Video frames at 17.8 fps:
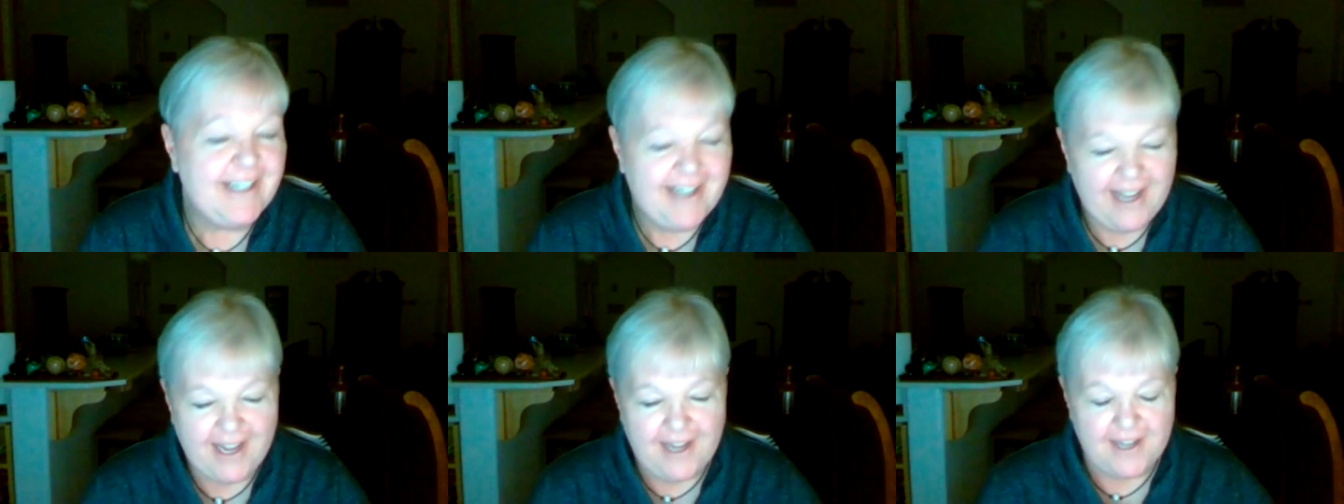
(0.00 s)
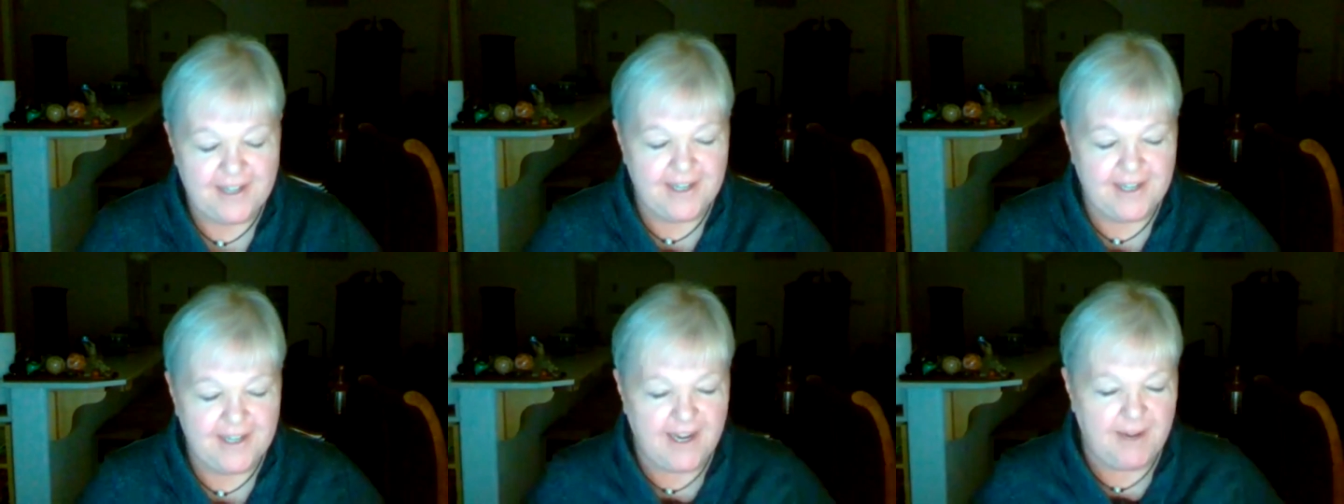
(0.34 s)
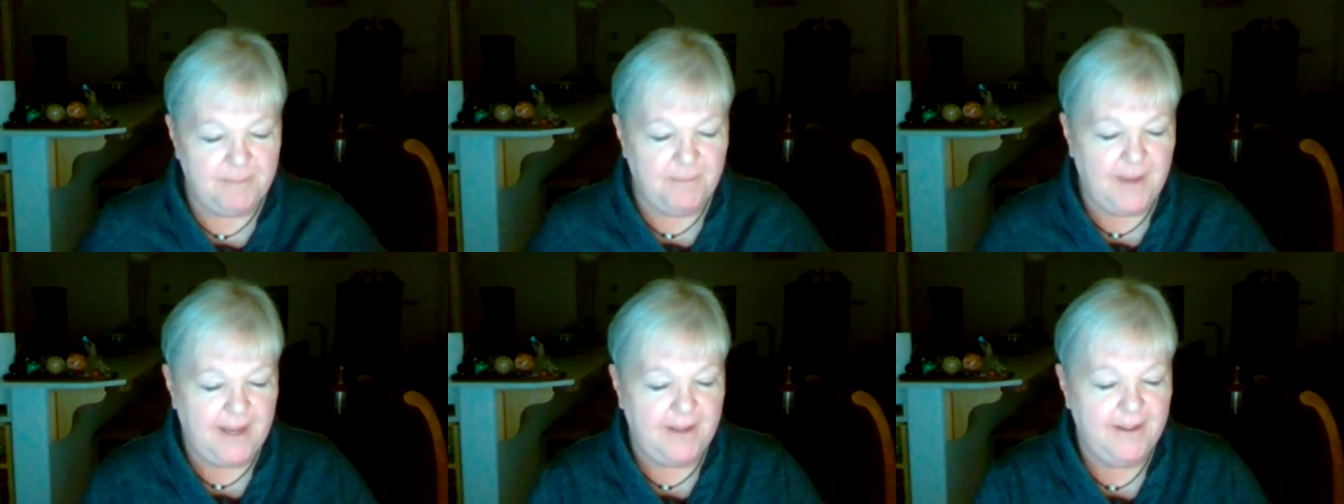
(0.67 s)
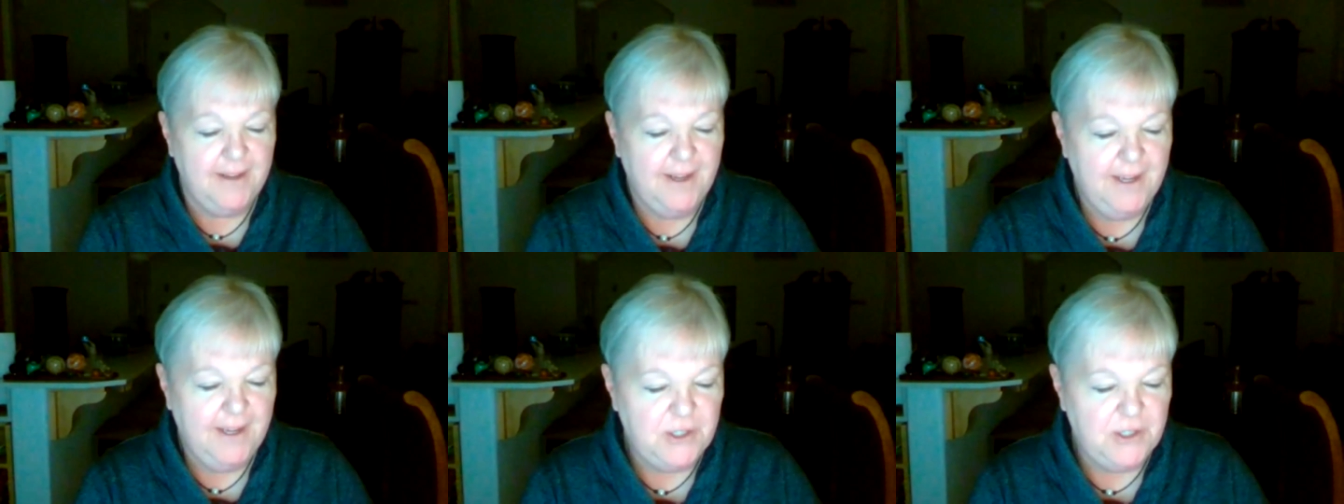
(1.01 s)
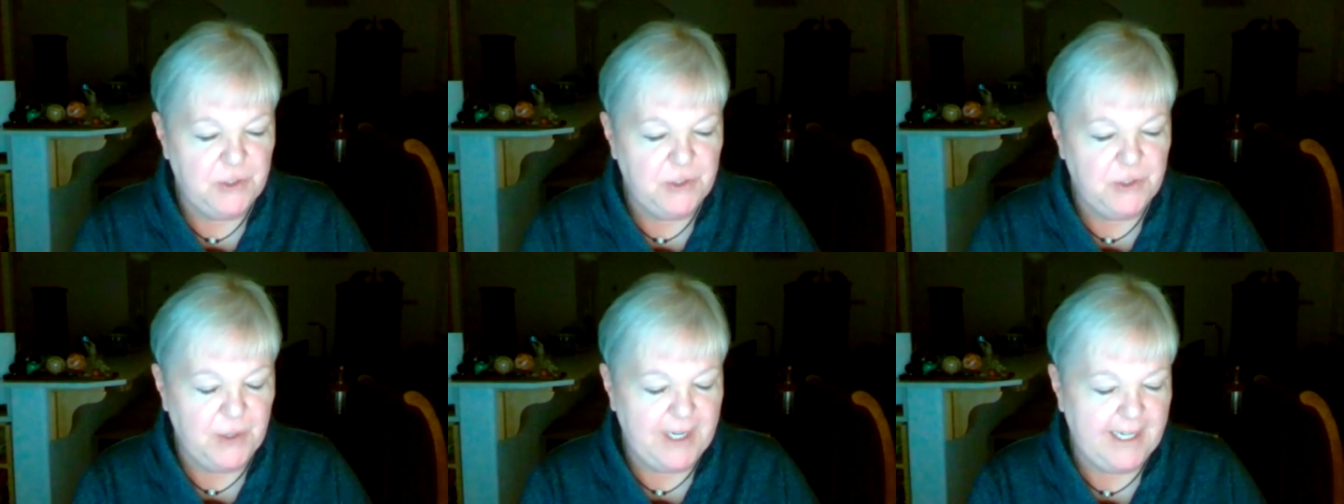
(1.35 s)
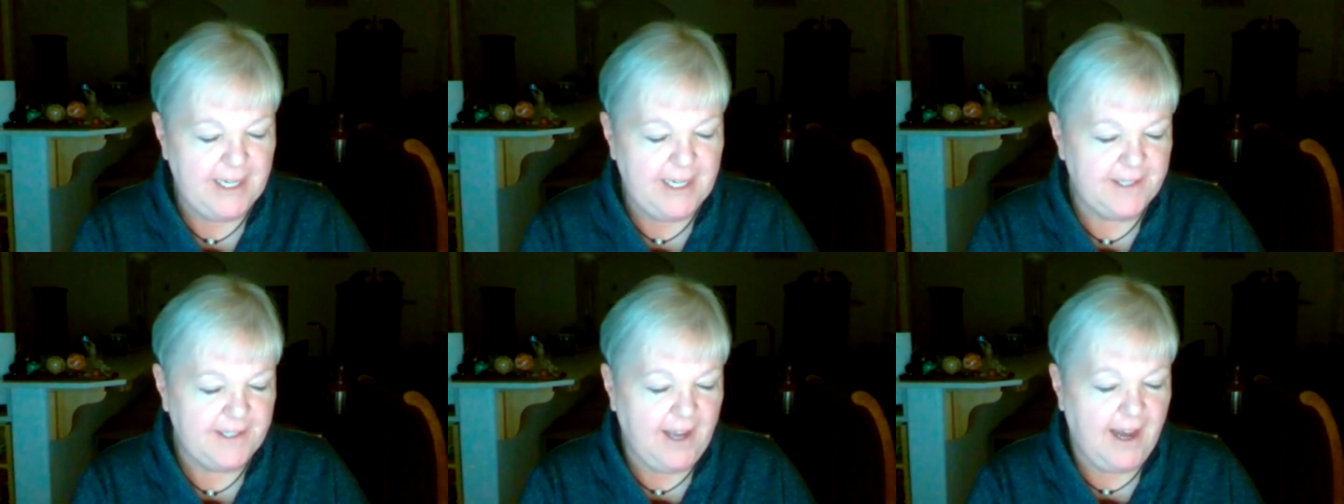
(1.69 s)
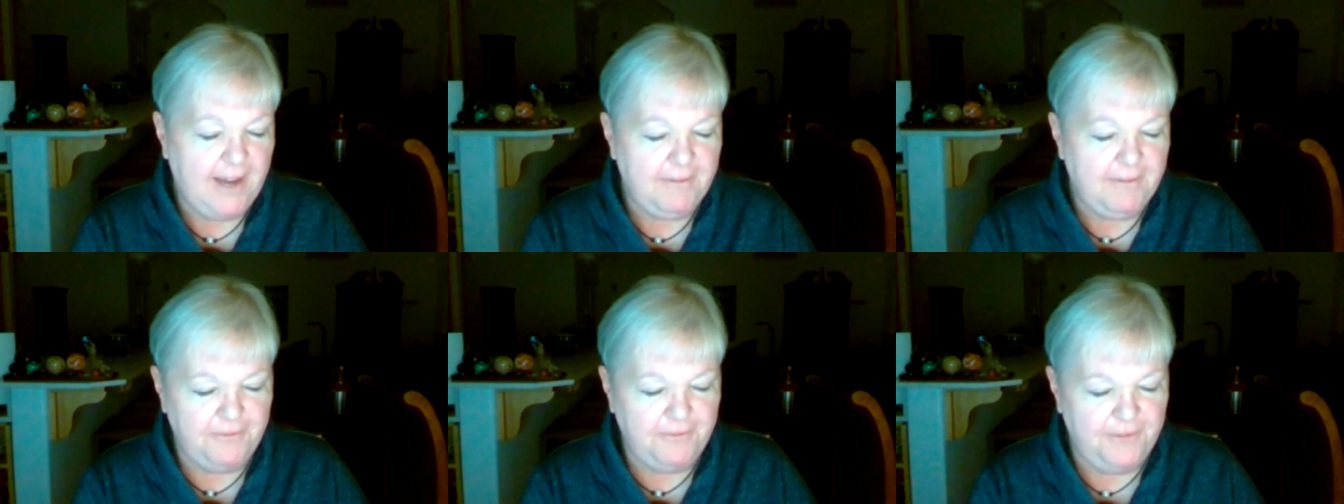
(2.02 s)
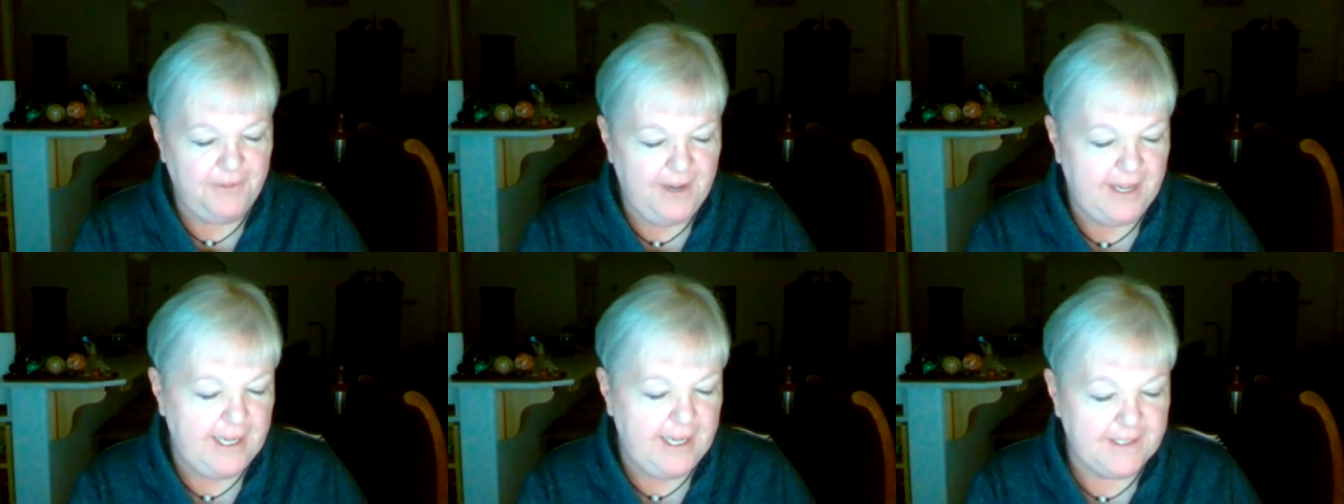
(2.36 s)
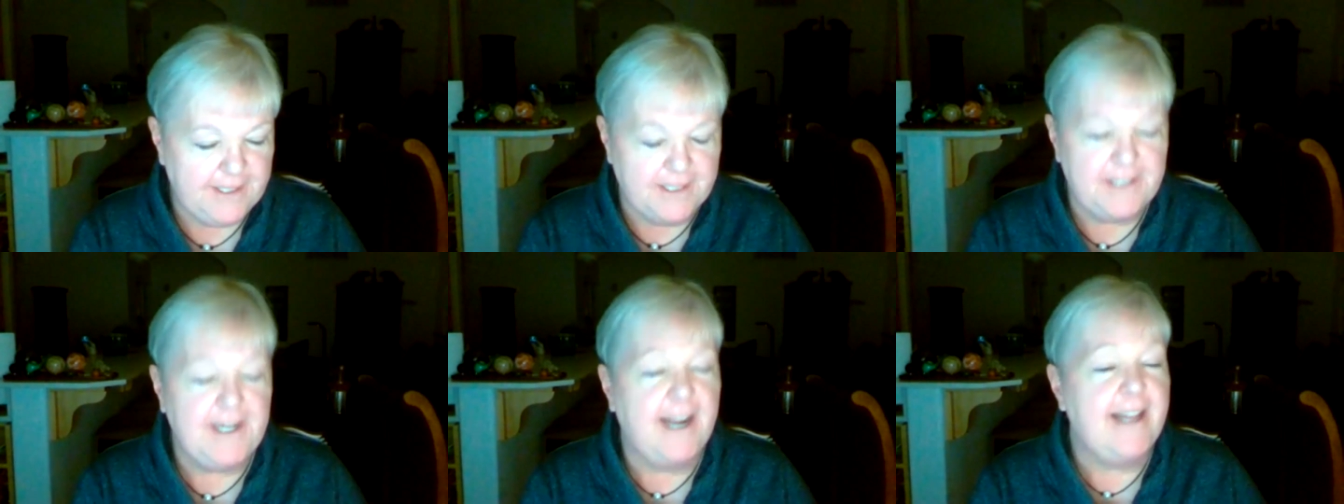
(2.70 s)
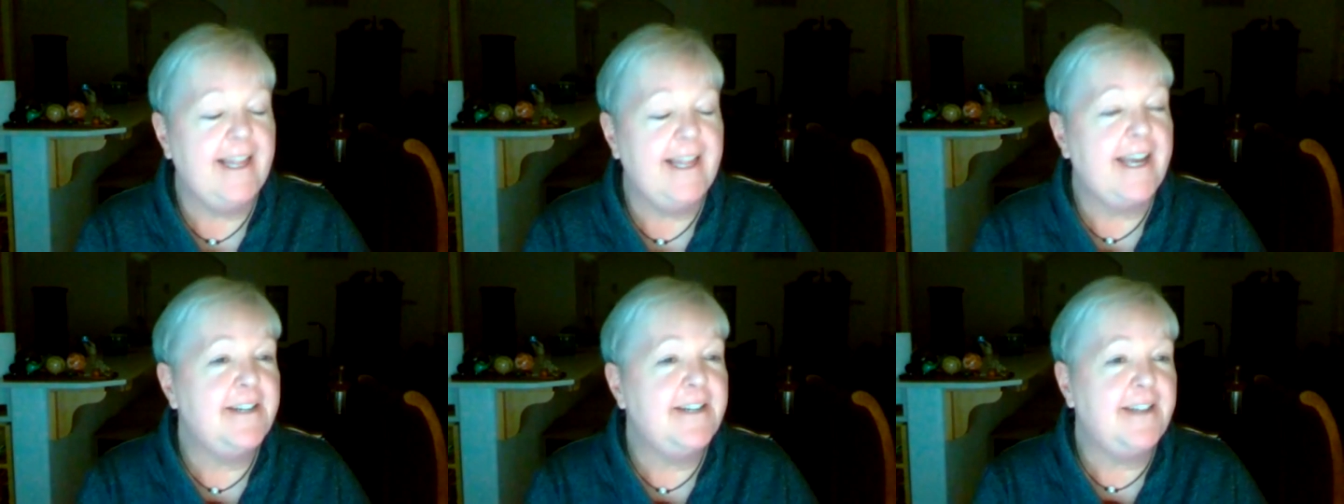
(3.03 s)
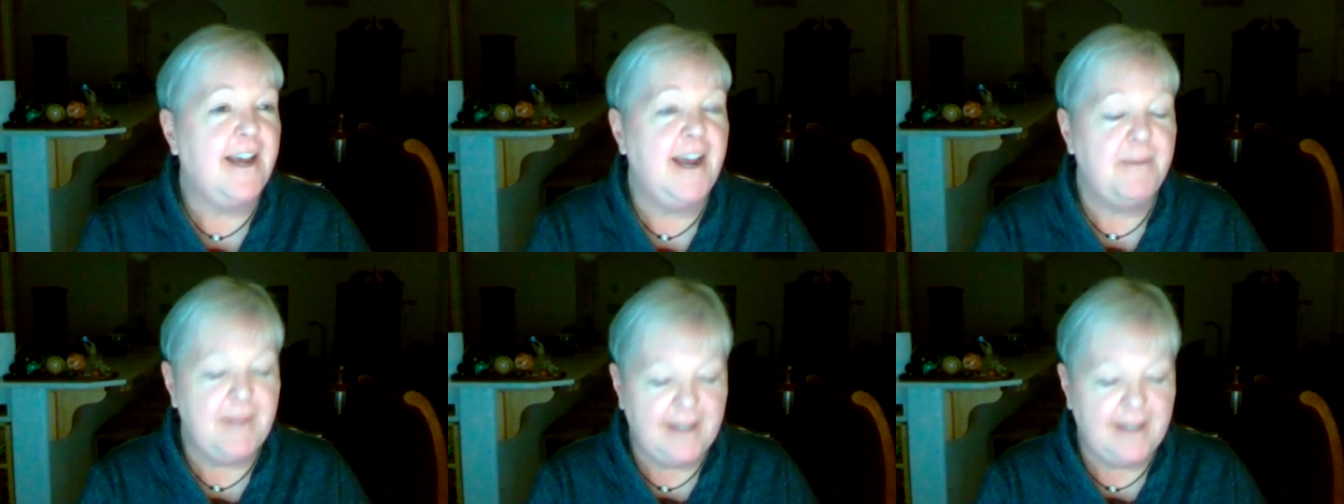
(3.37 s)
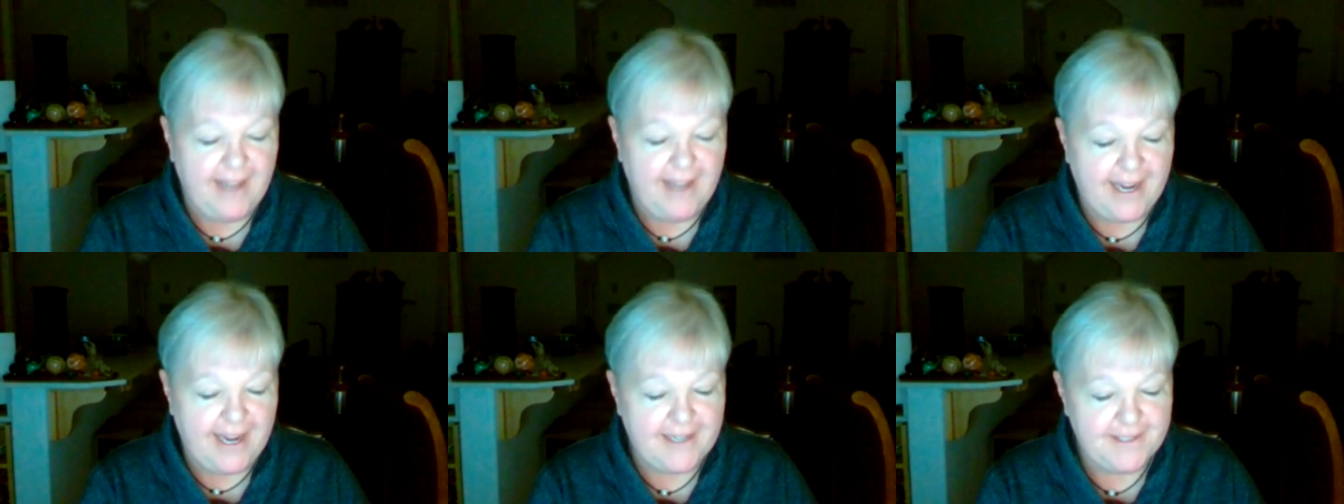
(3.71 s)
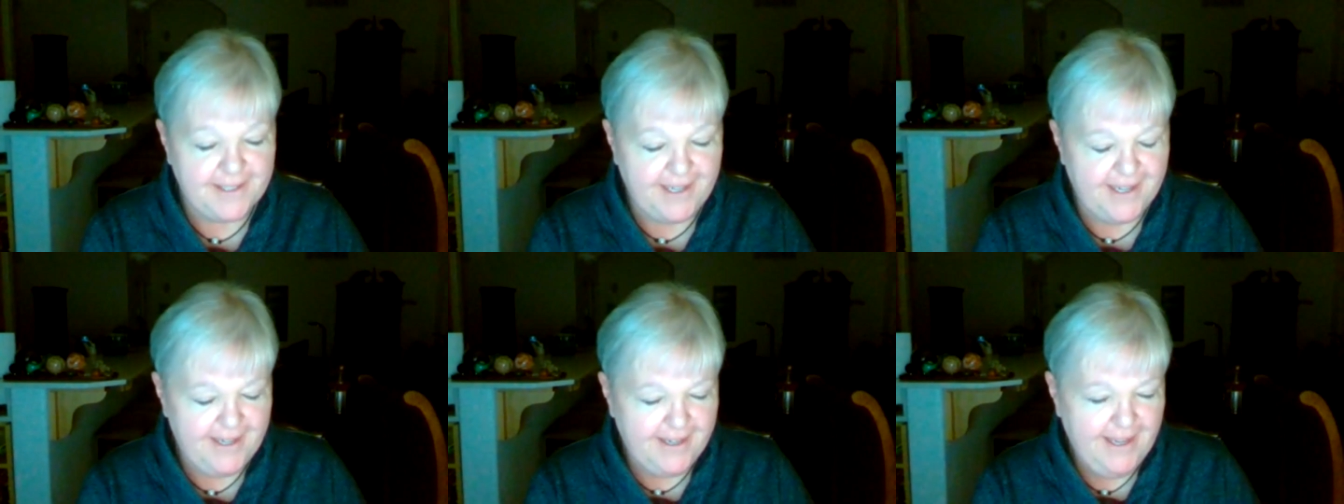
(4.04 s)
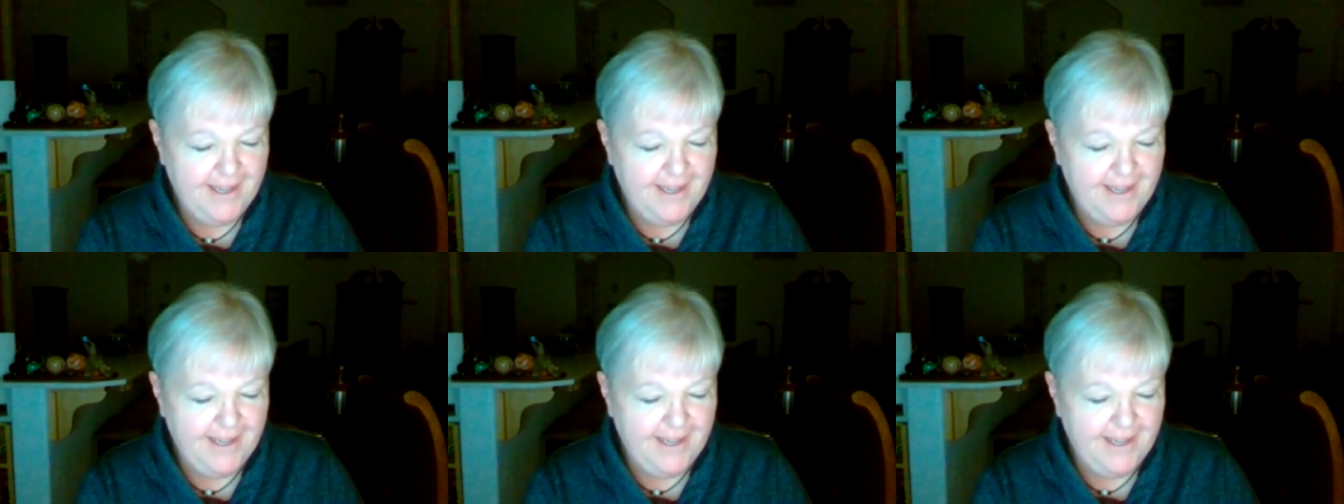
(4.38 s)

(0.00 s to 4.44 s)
and I'm uh, joining Scott. He's in Thailand. I'm in Alaska.